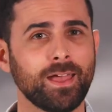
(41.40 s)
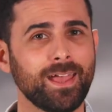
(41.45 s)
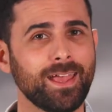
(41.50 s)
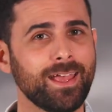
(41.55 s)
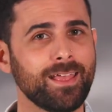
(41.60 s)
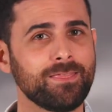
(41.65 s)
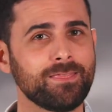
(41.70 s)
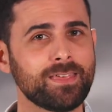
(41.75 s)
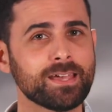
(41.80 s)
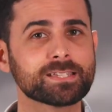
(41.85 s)

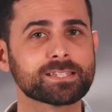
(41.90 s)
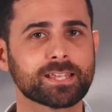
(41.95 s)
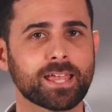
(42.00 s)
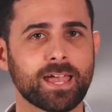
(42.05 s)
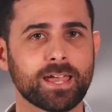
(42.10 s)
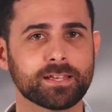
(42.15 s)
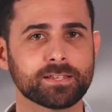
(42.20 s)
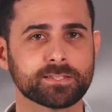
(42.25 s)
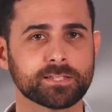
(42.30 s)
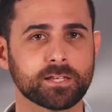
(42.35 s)
In this
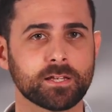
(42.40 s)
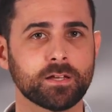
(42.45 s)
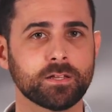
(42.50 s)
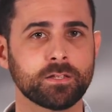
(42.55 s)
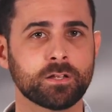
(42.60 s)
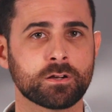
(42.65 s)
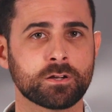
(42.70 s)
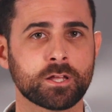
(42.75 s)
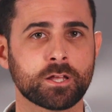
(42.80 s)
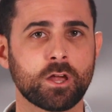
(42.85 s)
case,
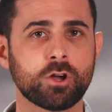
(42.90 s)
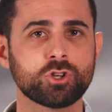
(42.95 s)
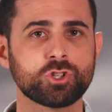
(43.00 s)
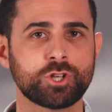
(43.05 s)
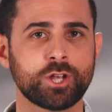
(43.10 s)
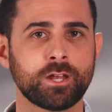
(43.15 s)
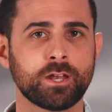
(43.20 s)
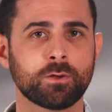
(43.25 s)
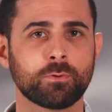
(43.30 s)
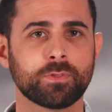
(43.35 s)
you're
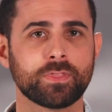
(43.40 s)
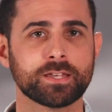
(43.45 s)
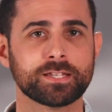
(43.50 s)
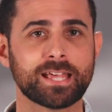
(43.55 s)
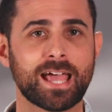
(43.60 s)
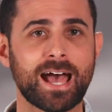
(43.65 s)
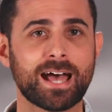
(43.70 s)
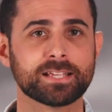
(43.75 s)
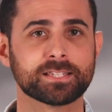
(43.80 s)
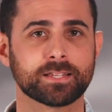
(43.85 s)
negotiating with a
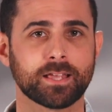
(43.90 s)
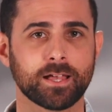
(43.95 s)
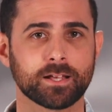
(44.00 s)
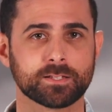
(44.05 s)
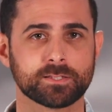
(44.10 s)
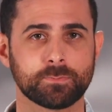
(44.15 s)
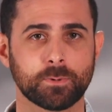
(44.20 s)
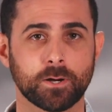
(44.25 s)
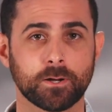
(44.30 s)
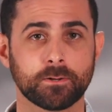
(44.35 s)
task
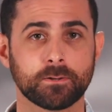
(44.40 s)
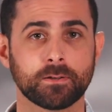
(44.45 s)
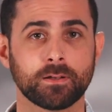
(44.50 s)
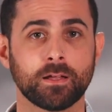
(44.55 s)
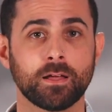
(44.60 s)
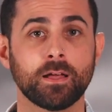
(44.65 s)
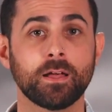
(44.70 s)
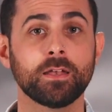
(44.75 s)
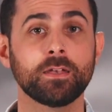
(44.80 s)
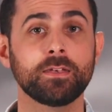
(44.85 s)
expert,
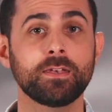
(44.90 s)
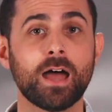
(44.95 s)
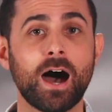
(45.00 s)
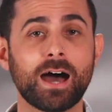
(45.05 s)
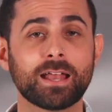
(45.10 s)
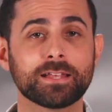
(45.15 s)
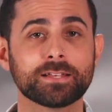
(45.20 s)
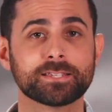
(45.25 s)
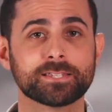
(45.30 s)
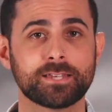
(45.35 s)

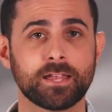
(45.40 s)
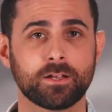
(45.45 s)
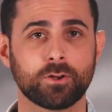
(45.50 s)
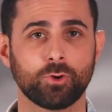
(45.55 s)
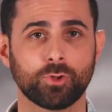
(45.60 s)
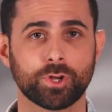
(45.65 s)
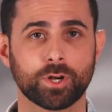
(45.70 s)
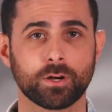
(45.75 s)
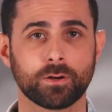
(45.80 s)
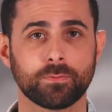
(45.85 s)
not a
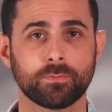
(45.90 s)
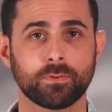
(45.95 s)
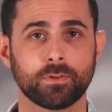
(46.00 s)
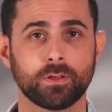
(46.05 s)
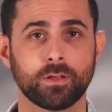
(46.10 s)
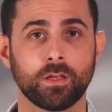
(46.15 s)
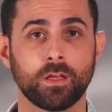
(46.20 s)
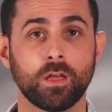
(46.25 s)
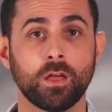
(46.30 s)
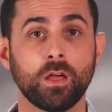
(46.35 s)
stakeholder.
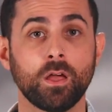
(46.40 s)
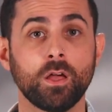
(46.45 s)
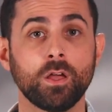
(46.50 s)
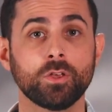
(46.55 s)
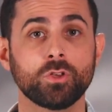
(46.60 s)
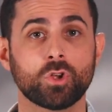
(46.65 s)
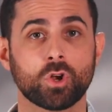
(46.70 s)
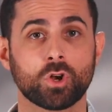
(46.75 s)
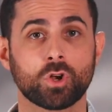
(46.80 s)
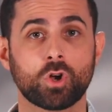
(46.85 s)

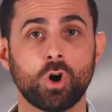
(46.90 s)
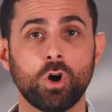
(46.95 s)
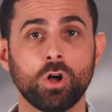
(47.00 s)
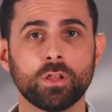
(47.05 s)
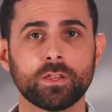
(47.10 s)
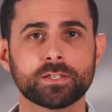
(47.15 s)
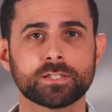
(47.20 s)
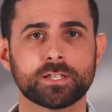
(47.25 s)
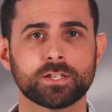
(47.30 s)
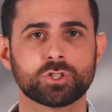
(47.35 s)
Your
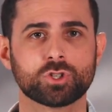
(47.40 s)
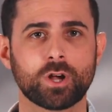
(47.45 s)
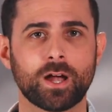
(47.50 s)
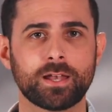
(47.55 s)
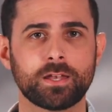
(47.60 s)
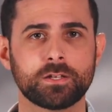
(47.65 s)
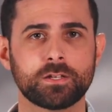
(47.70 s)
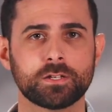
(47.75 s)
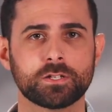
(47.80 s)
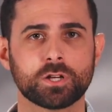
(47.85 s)
goal is to try
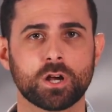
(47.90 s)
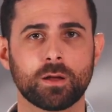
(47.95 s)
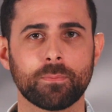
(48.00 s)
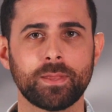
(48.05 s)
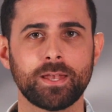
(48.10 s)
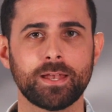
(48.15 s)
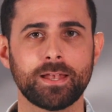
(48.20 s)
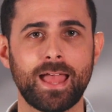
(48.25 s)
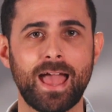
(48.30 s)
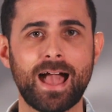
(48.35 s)
to
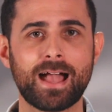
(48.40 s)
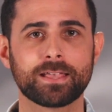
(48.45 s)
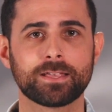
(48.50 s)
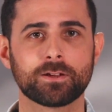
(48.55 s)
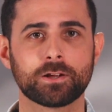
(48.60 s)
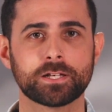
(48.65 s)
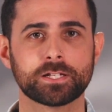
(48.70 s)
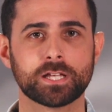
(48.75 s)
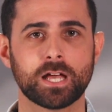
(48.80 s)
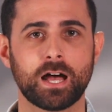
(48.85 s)
determine an
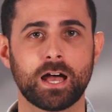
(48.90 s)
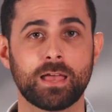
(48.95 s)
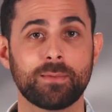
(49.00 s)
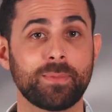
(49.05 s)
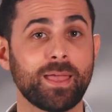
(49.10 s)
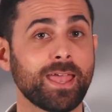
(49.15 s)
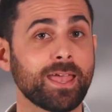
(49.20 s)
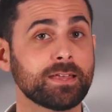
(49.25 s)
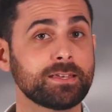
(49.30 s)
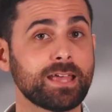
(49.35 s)
accurate time
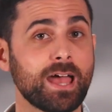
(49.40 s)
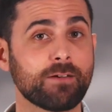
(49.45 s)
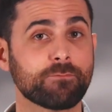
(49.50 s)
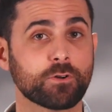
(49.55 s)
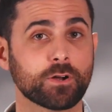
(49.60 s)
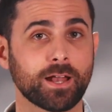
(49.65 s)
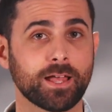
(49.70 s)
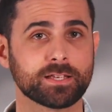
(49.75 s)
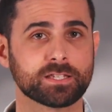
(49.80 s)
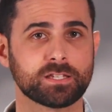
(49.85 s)
and
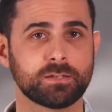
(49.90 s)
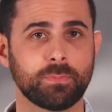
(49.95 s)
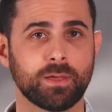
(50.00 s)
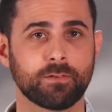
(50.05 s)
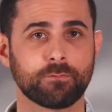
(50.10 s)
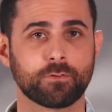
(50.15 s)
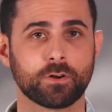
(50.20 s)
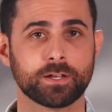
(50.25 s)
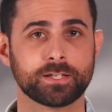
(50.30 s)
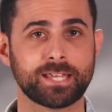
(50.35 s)
effort
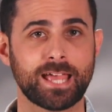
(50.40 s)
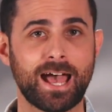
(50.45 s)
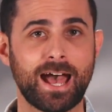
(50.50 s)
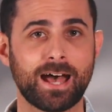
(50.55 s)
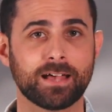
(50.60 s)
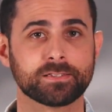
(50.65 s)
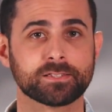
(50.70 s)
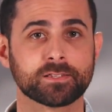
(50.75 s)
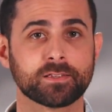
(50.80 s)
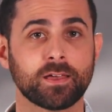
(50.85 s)
estimate for a
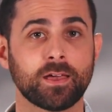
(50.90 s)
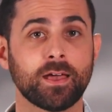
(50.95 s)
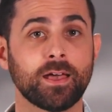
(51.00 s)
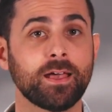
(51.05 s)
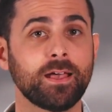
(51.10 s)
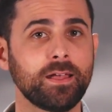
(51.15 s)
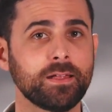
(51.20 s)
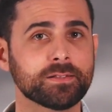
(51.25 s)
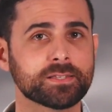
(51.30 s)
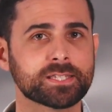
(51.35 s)
task,
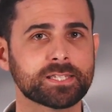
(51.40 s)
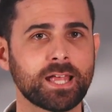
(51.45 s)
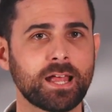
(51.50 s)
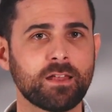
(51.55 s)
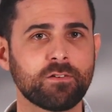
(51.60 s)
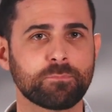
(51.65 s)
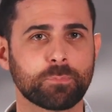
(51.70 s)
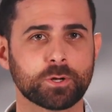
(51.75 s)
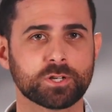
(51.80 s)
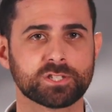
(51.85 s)
instead
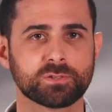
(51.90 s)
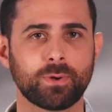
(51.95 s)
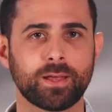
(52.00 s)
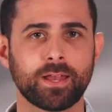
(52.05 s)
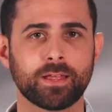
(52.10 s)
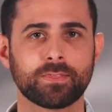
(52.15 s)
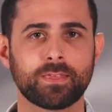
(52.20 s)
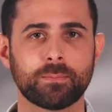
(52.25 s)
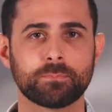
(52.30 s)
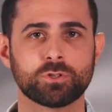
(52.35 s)
of
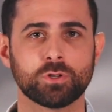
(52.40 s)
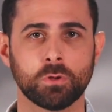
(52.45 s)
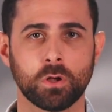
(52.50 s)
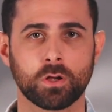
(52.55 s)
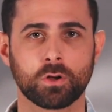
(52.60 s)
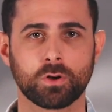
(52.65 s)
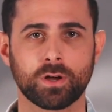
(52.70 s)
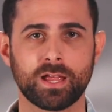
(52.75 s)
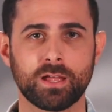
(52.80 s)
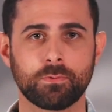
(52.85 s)
persuading them to
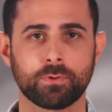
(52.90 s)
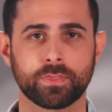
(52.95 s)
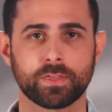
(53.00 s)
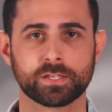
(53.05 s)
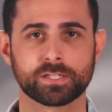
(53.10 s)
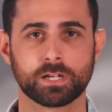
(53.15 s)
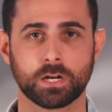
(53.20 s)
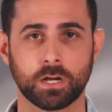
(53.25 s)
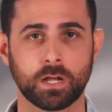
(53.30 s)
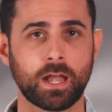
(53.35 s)
agree with a
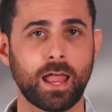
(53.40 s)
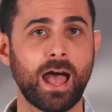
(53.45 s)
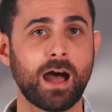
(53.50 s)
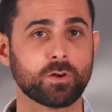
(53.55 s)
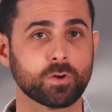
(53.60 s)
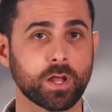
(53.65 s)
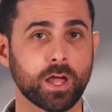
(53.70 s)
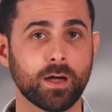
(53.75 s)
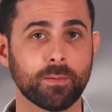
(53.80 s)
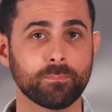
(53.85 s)
certain
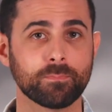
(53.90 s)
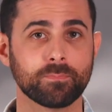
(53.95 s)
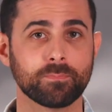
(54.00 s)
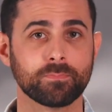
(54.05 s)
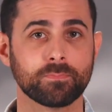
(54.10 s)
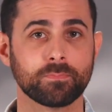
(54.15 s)
outcome.